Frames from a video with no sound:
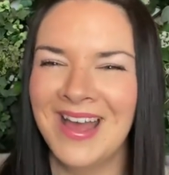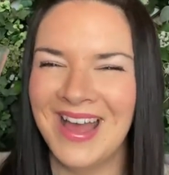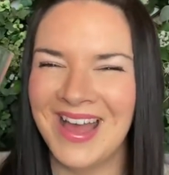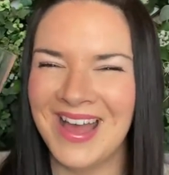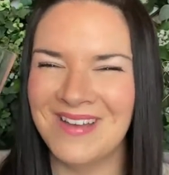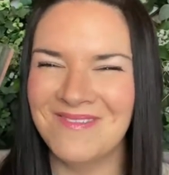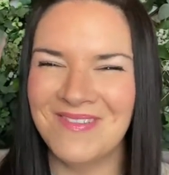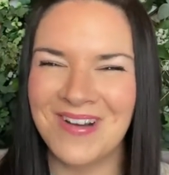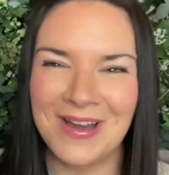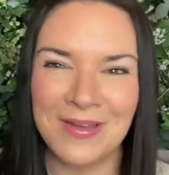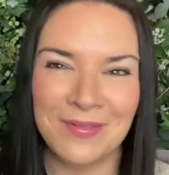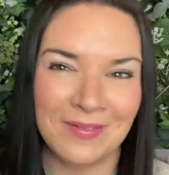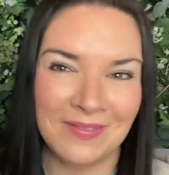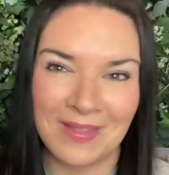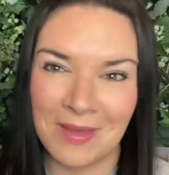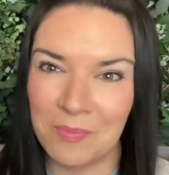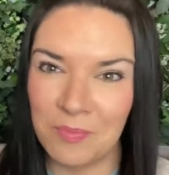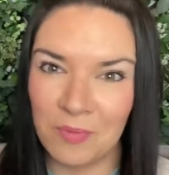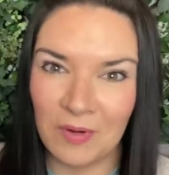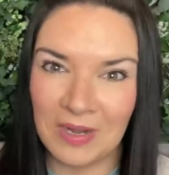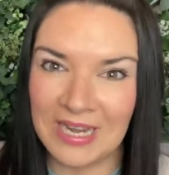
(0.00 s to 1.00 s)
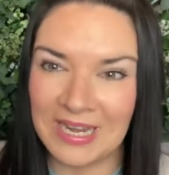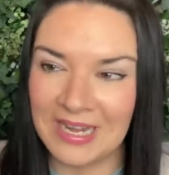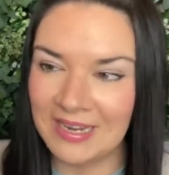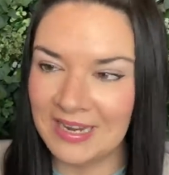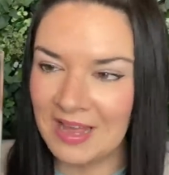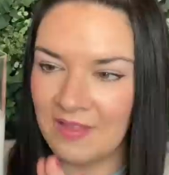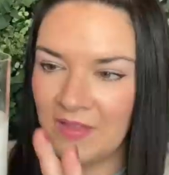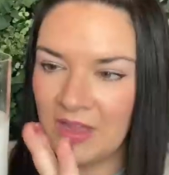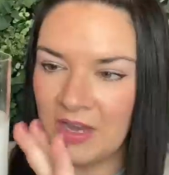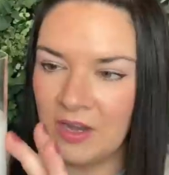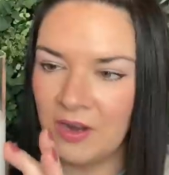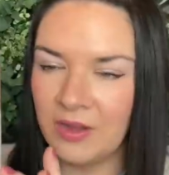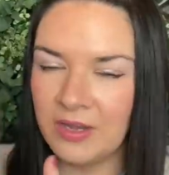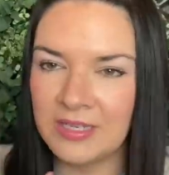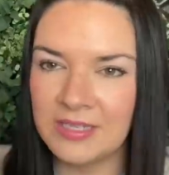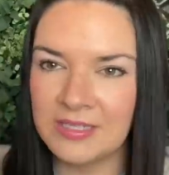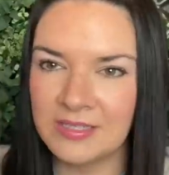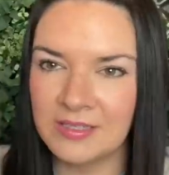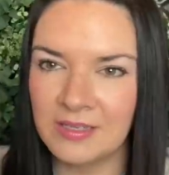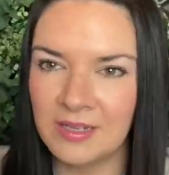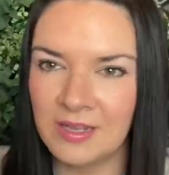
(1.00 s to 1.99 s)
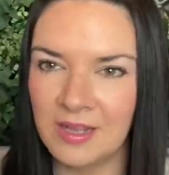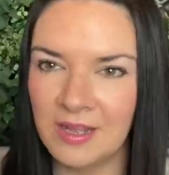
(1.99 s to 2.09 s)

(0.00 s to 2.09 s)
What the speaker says: But I think they're brilliant and they're nice